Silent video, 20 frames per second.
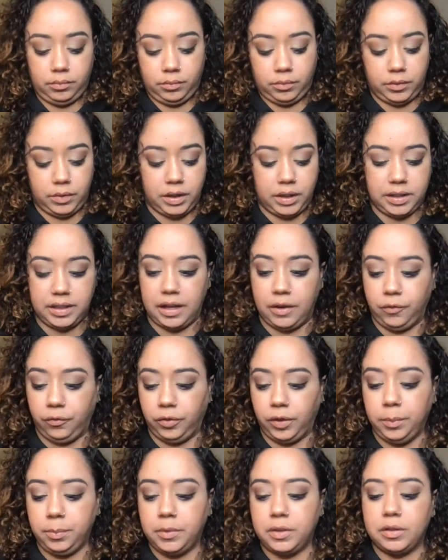This had
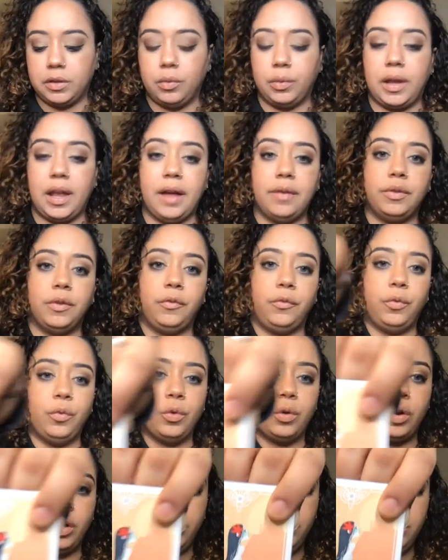flipped, so we have the Fool
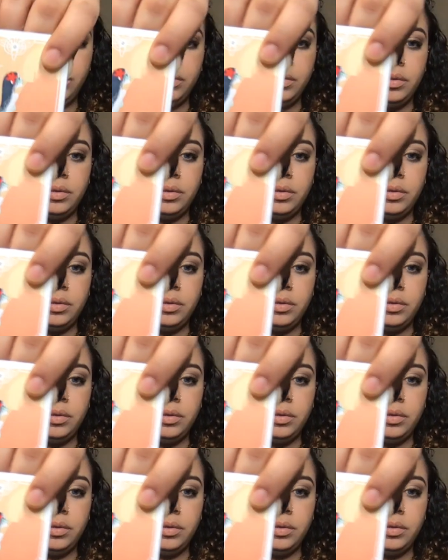card.